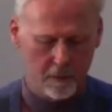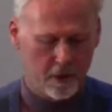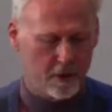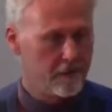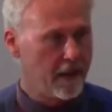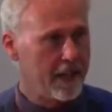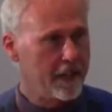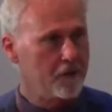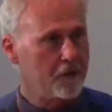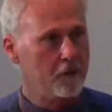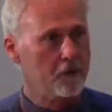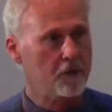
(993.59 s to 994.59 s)
you're invited
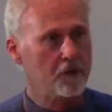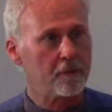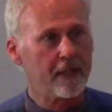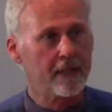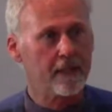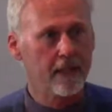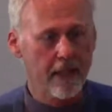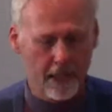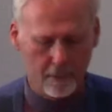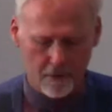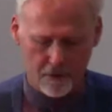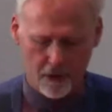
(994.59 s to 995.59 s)
to speak the
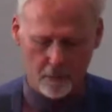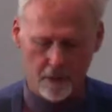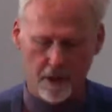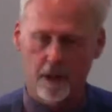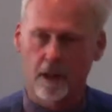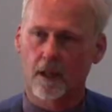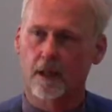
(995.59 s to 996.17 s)
name of someone